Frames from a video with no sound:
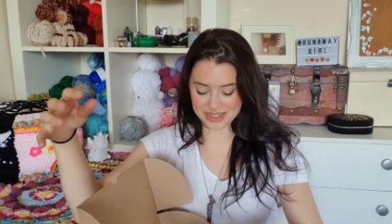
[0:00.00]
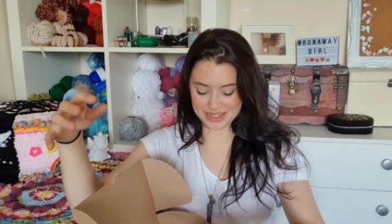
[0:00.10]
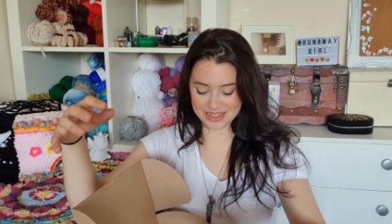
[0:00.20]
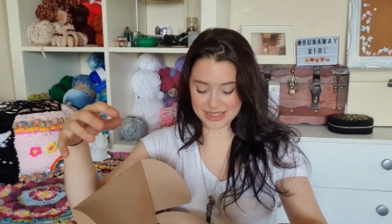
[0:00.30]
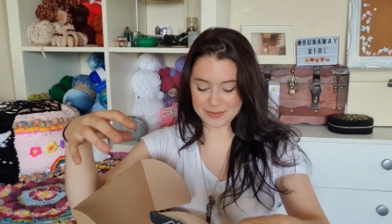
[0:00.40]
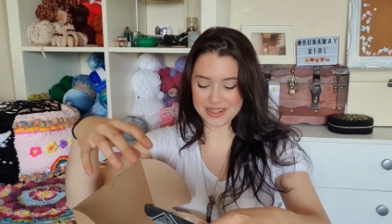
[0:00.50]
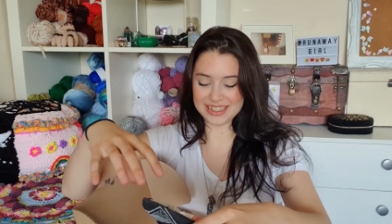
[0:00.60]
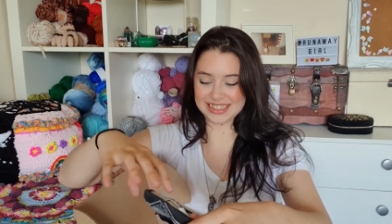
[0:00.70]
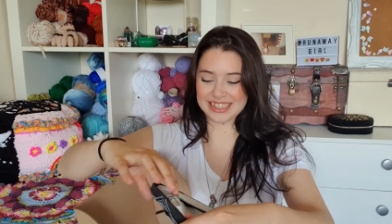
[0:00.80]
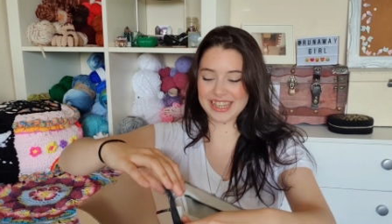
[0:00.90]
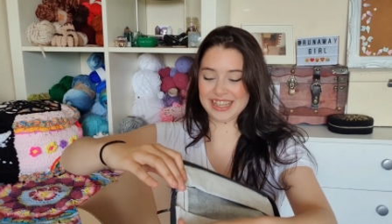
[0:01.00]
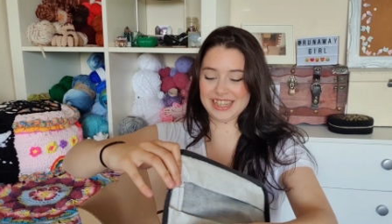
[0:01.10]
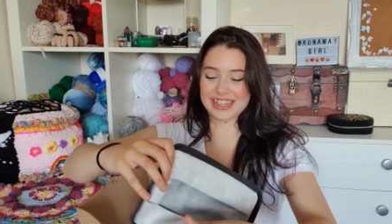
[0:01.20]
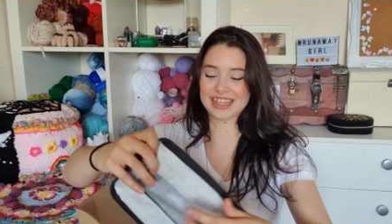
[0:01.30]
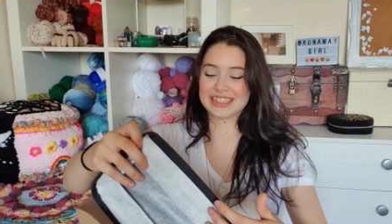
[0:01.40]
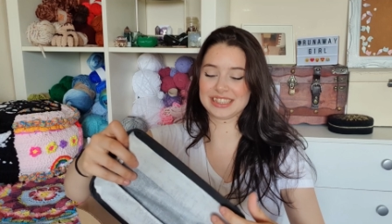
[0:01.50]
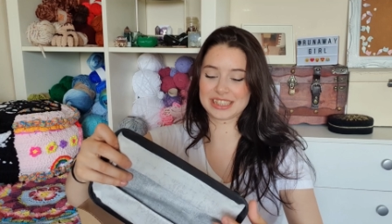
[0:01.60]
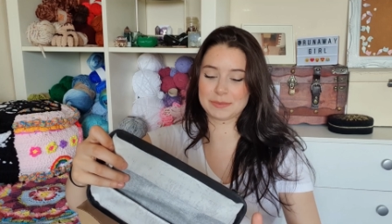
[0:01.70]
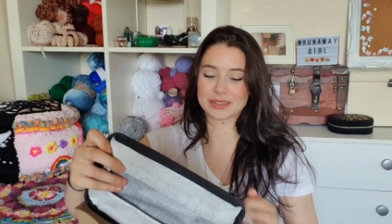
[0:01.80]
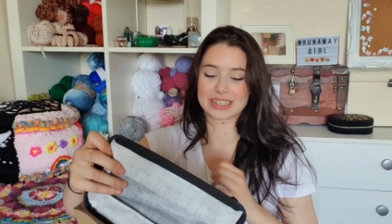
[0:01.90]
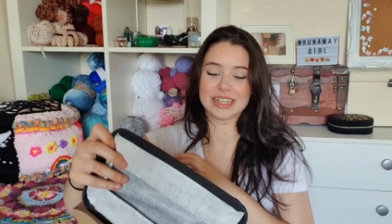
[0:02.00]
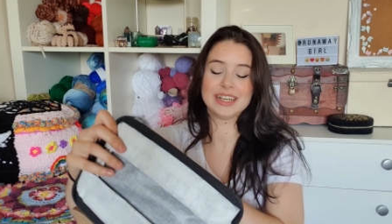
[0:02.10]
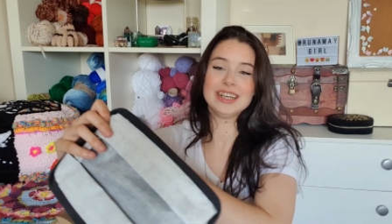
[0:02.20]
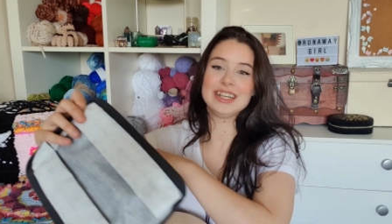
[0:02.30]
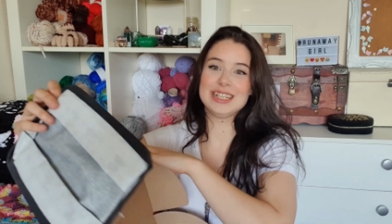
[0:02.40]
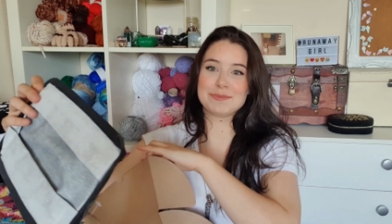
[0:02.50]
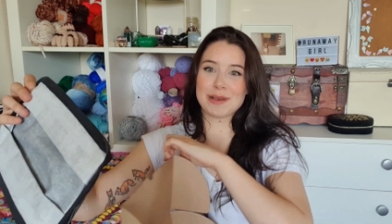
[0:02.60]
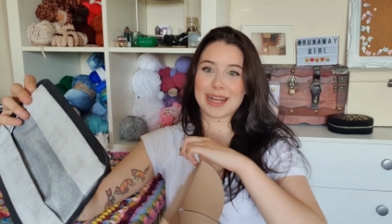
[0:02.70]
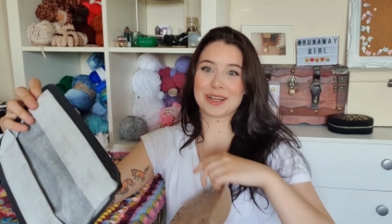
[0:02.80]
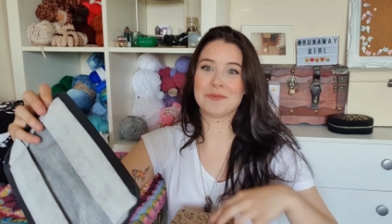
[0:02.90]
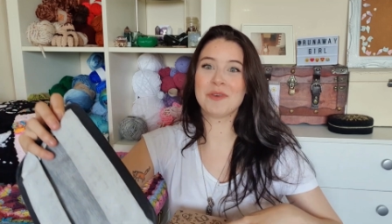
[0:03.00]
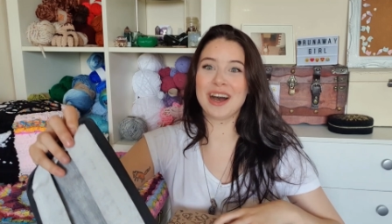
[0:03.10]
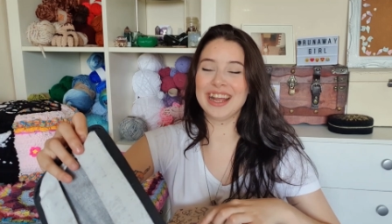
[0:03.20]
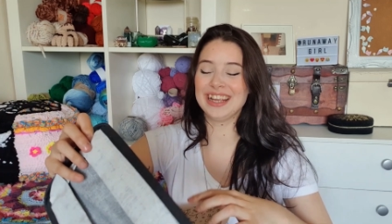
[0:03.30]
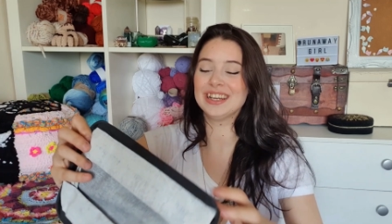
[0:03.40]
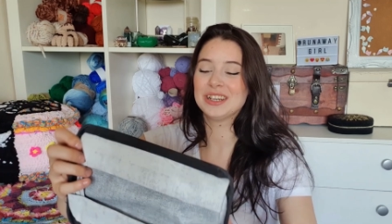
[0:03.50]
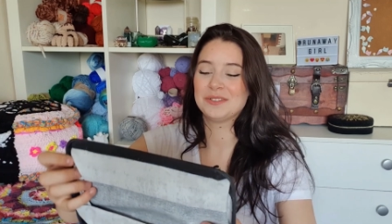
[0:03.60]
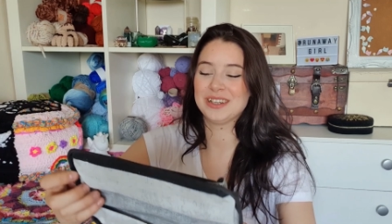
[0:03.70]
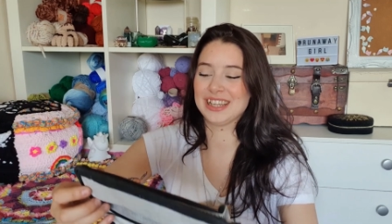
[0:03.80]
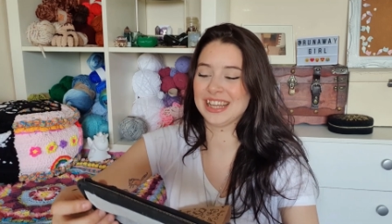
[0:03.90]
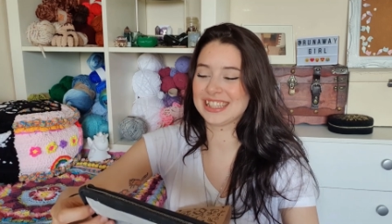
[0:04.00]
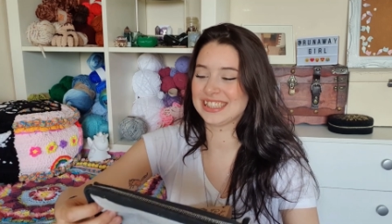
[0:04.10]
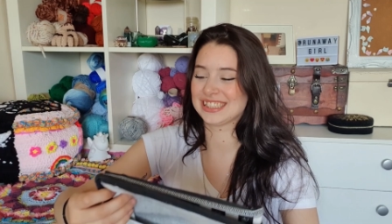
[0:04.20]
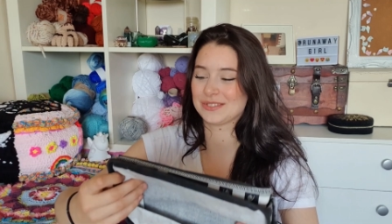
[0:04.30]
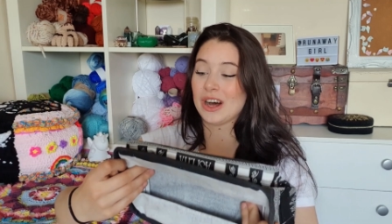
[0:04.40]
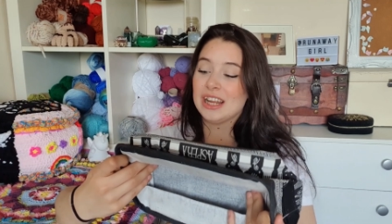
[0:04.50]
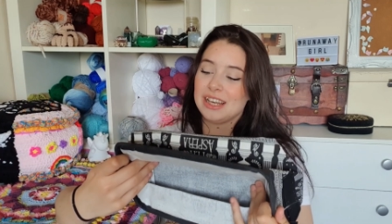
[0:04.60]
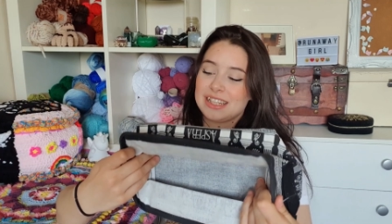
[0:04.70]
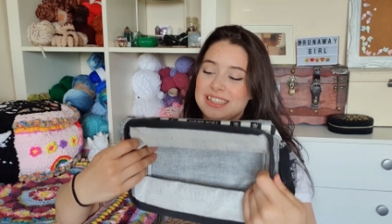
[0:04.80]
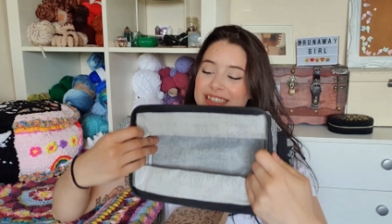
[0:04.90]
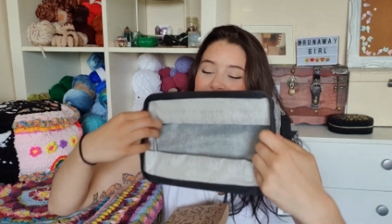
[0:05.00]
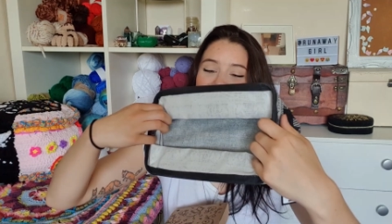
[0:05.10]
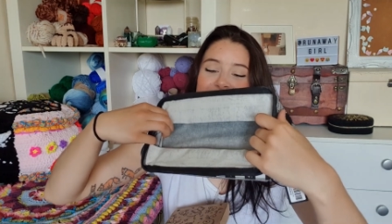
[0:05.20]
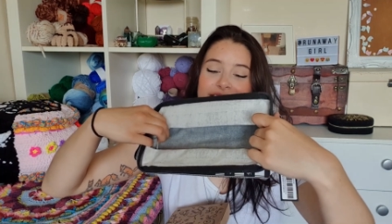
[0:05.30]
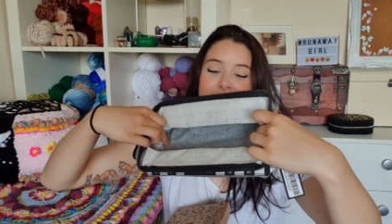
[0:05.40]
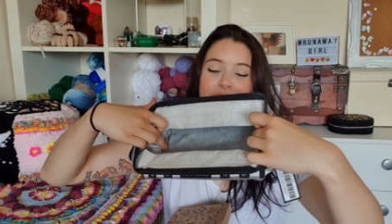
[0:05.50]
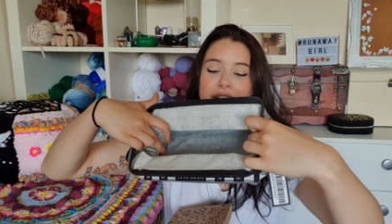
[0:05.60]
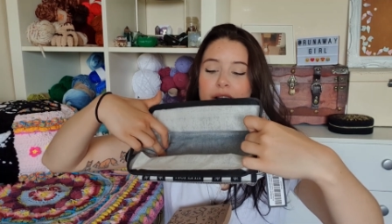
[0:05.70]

Another basket. Okay, let's look at the basket. It's black and white. We like these, well, I like these colours anyway.